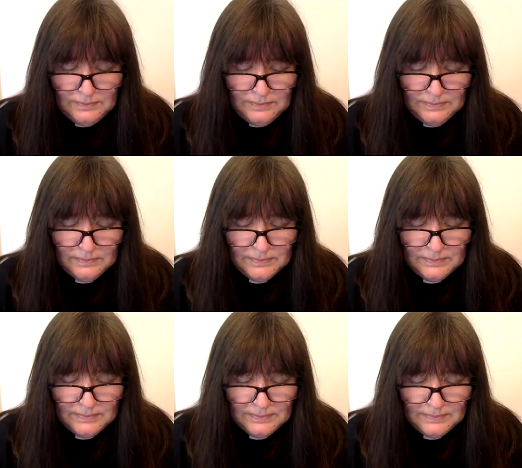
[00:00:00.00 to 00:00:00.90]

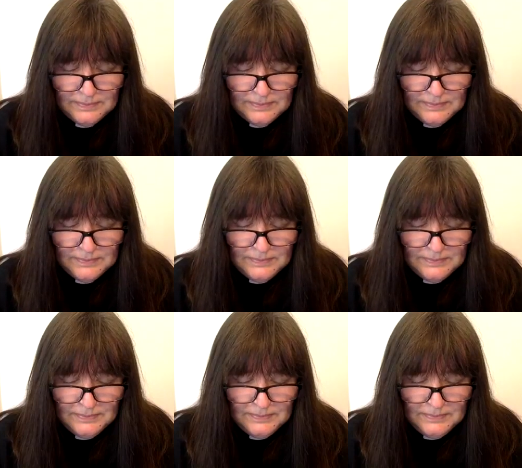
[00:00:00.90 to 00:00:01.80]

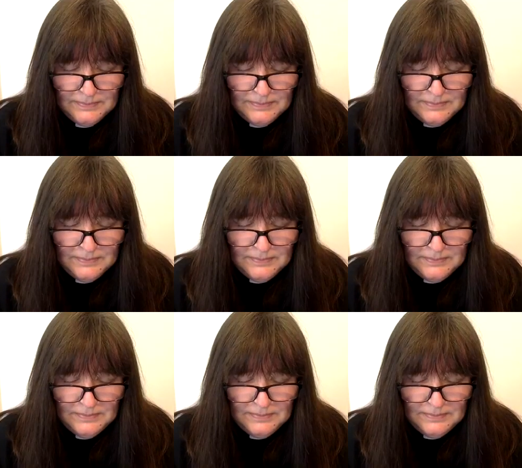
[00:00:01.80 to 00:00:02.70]

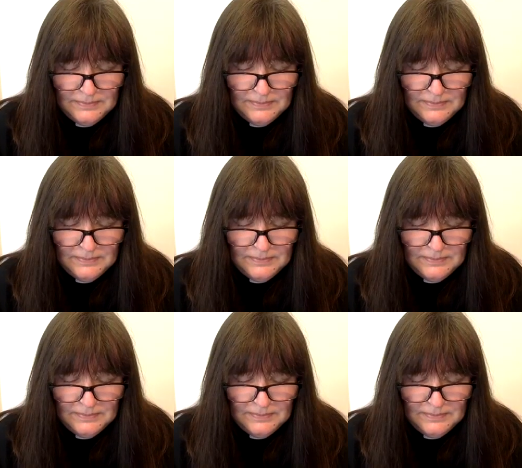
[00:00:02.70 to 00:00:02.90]
(silence)